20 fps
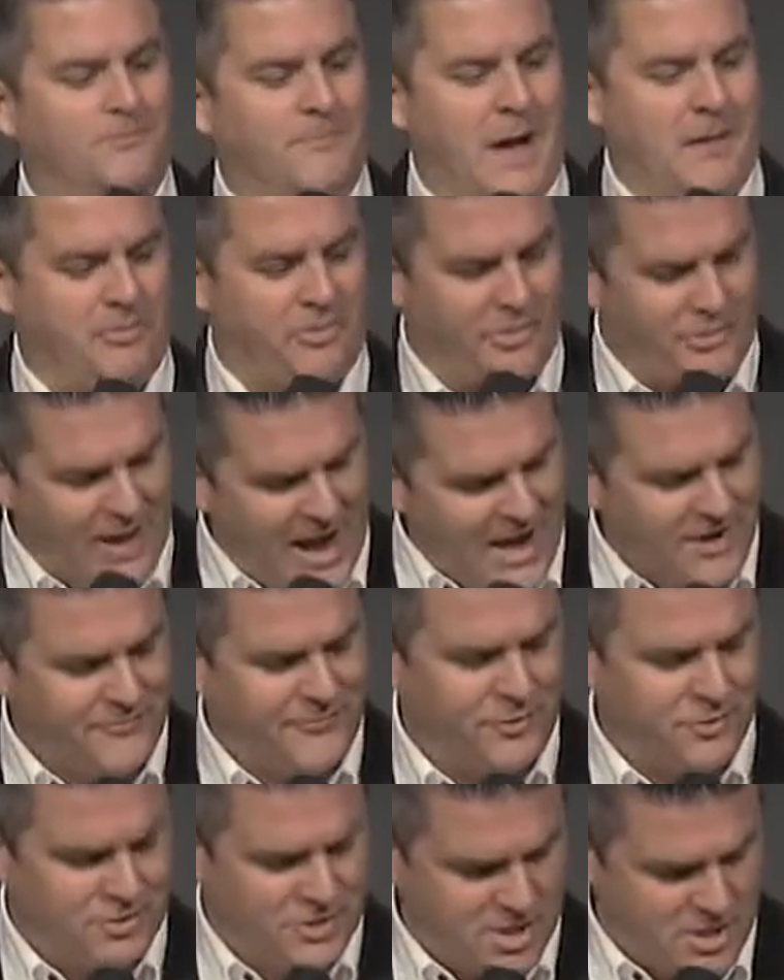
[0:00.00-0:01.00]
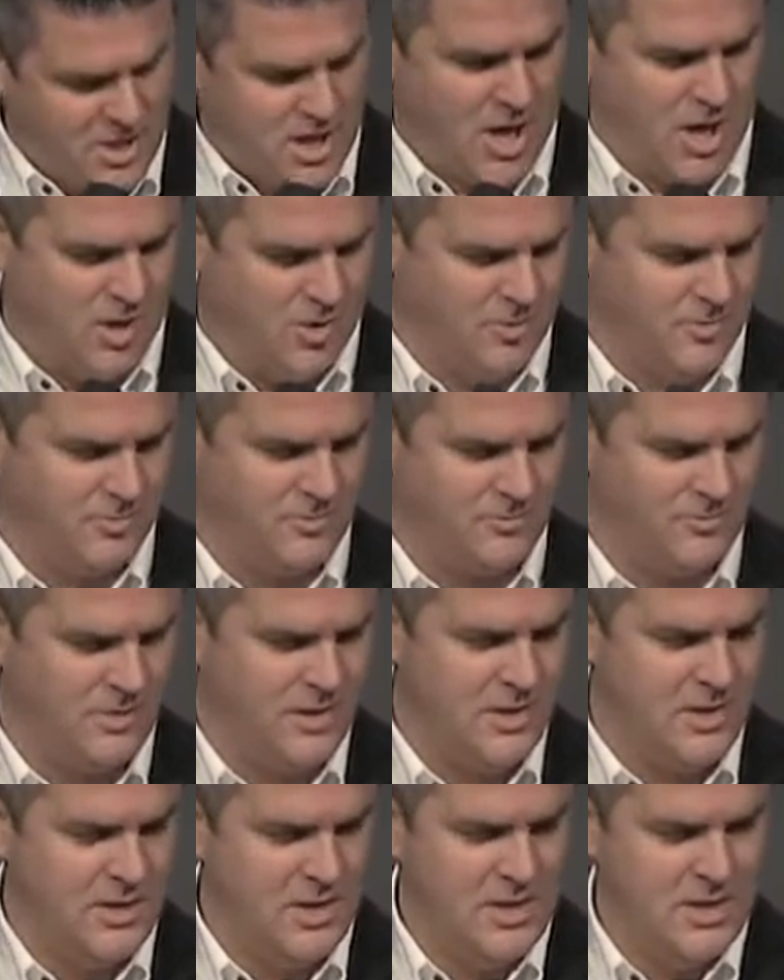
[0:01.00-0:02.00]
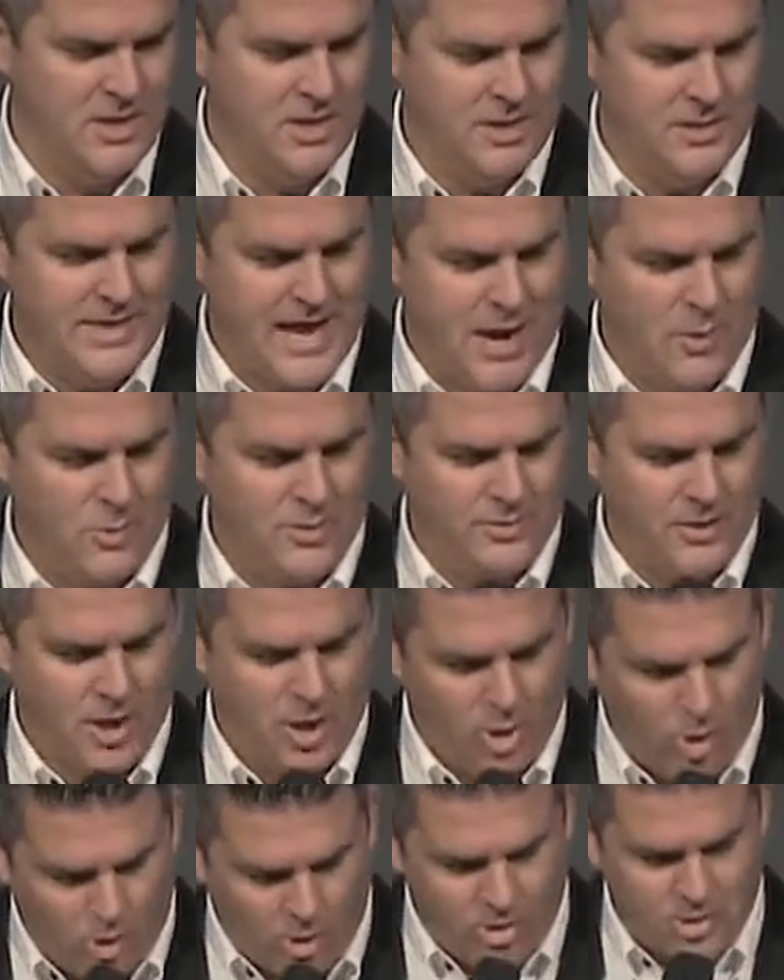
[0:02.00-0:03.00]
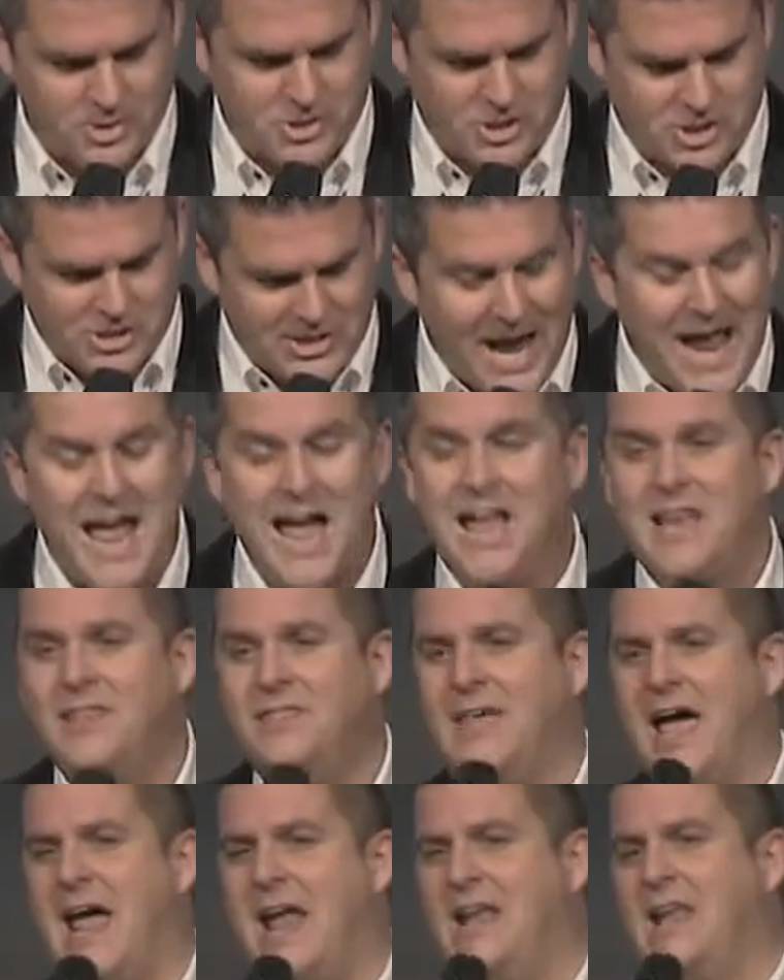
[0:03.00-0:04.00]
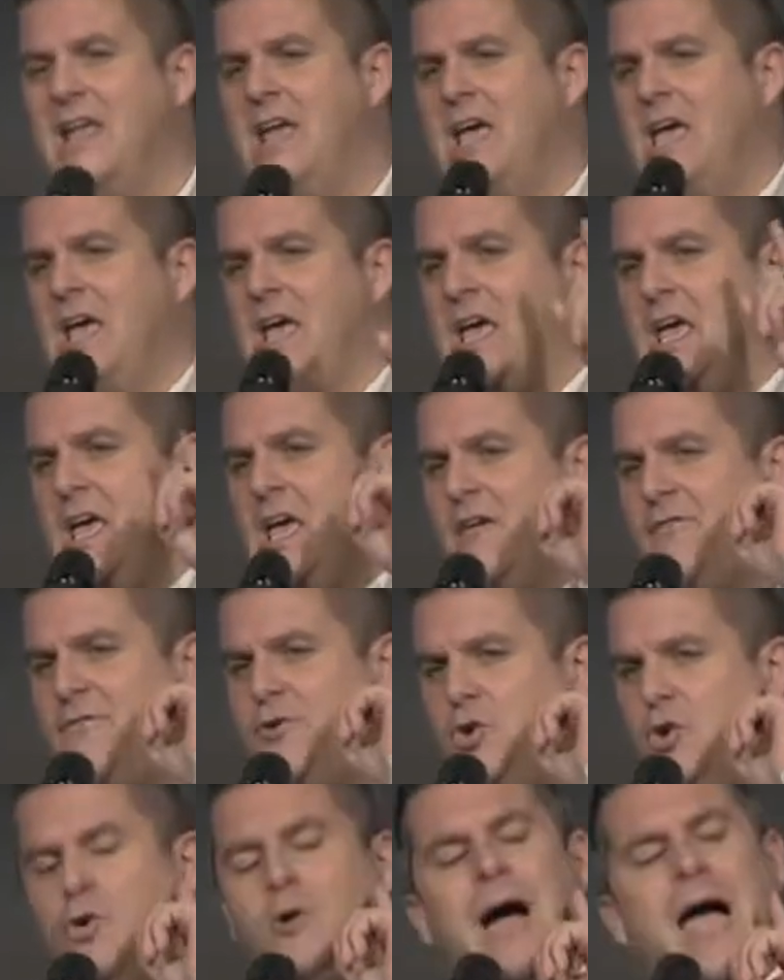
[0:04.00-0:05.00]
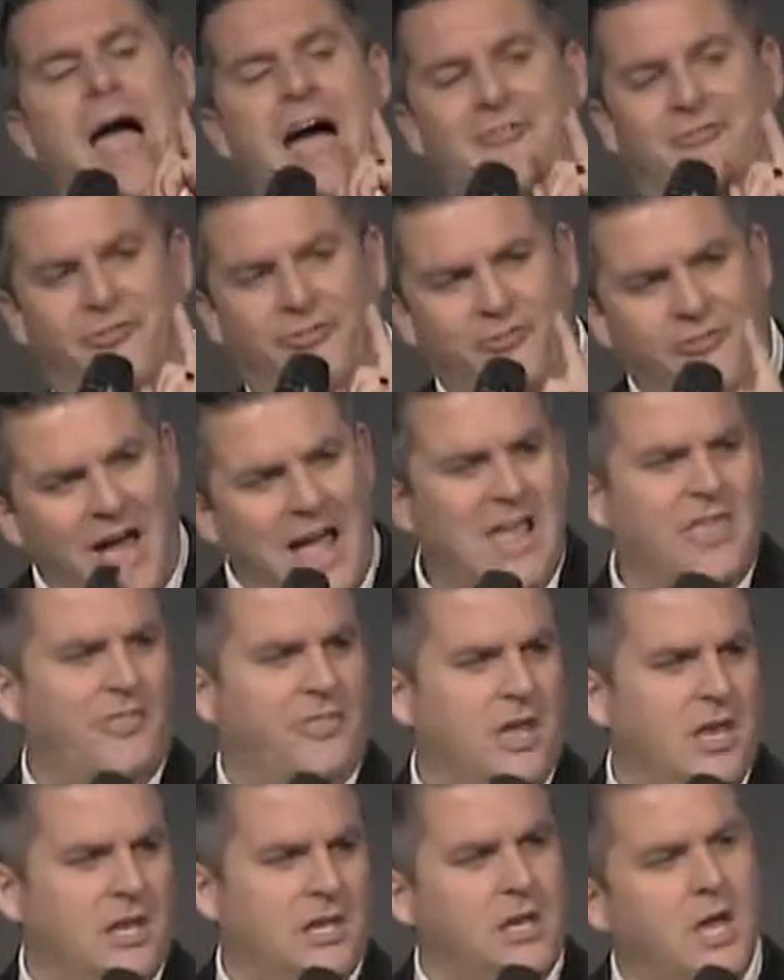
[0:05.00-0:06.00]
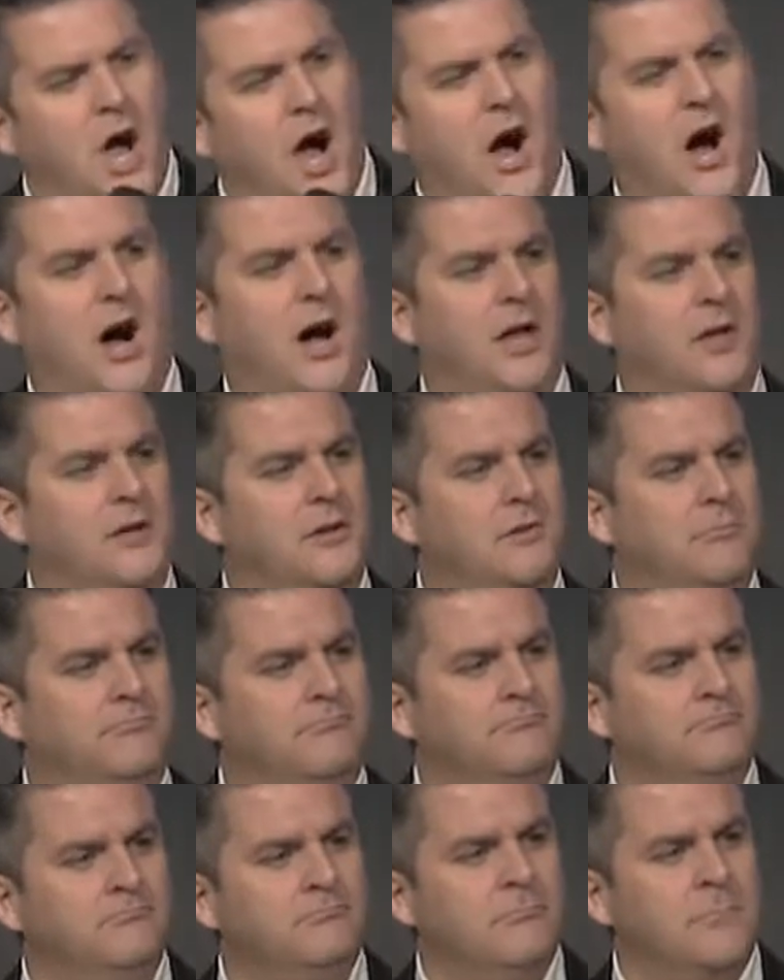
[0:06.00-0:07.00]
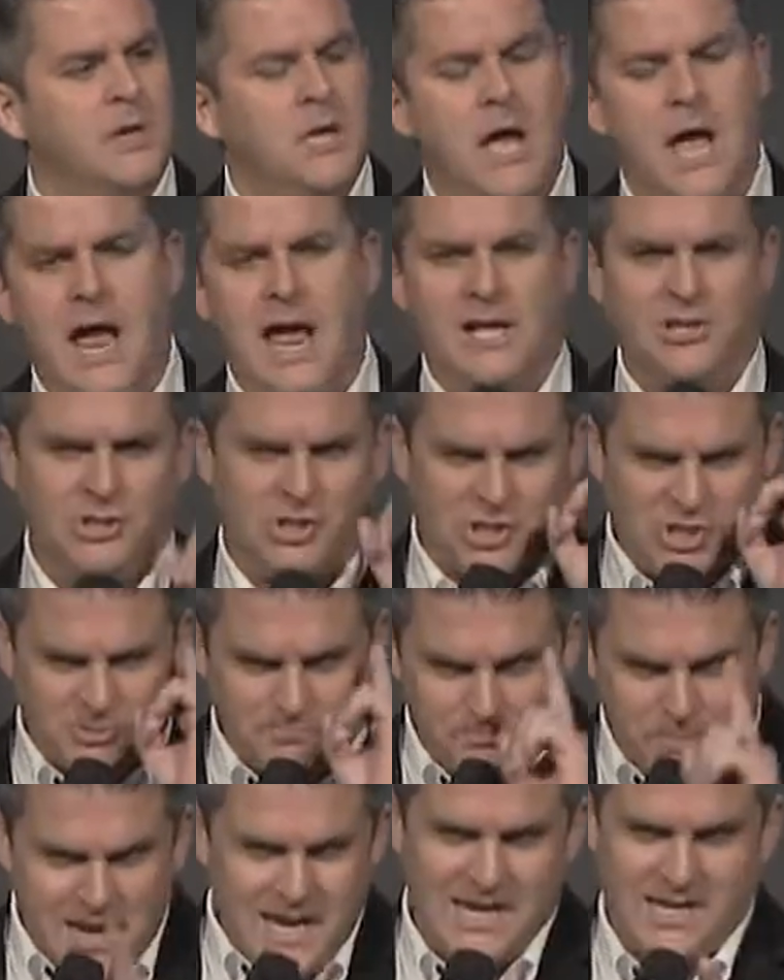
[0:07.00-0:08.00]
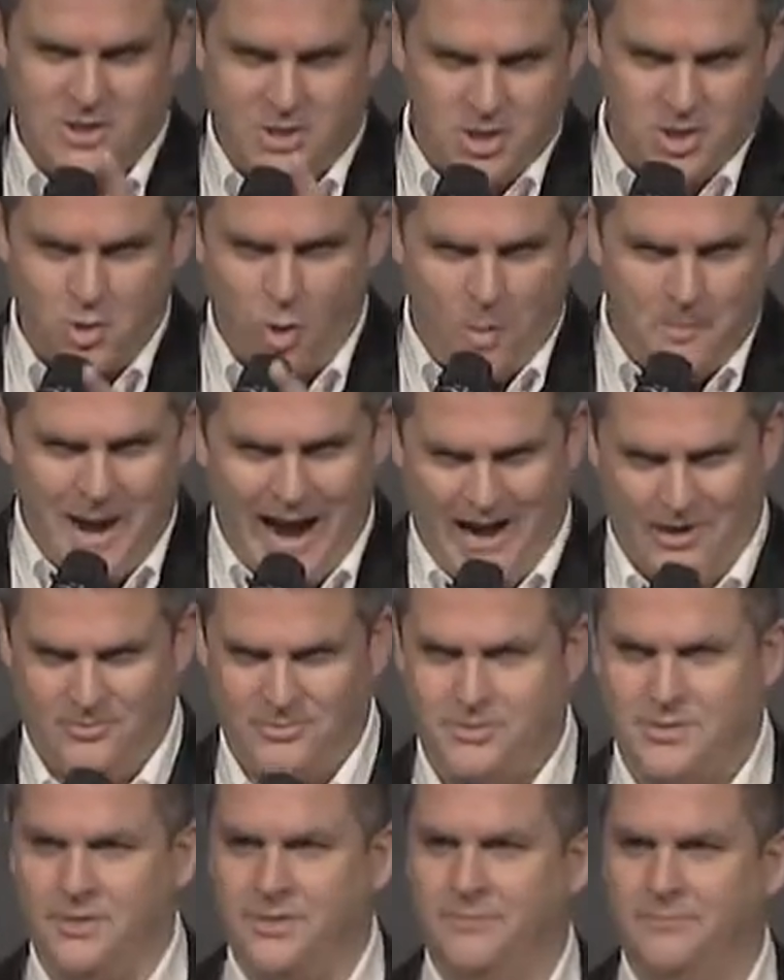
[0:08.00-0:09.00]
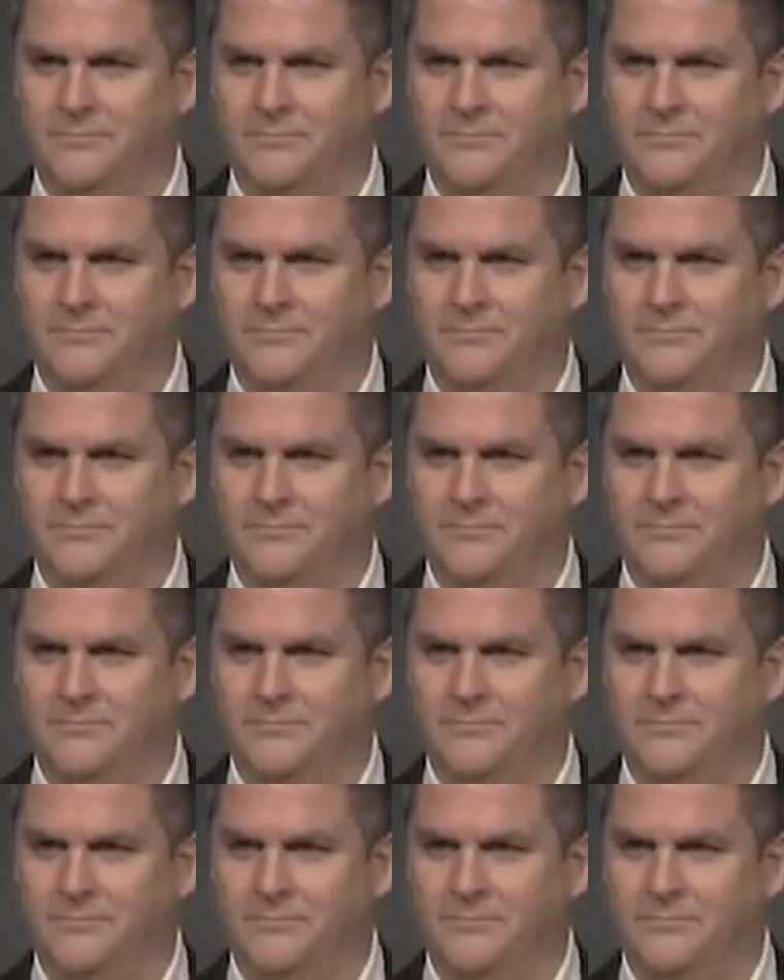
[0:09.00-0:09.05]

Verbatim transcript: I'm thankful to know that when the Lord said that if you'll have faith in God and speak to your mountain,